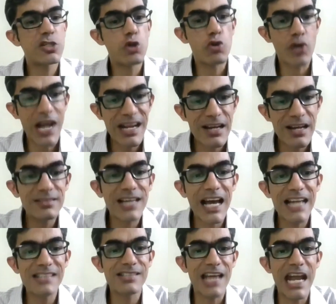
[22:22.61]
to
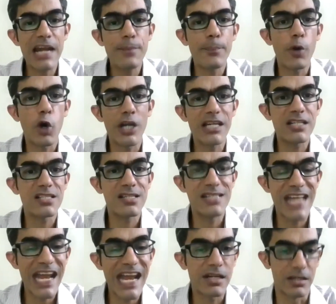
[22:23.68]
recognize endpoint
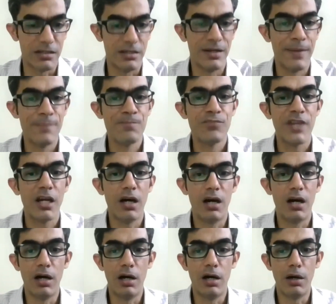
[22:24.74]
data
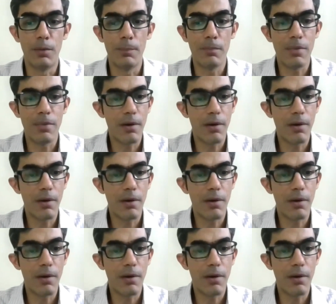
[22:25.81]
at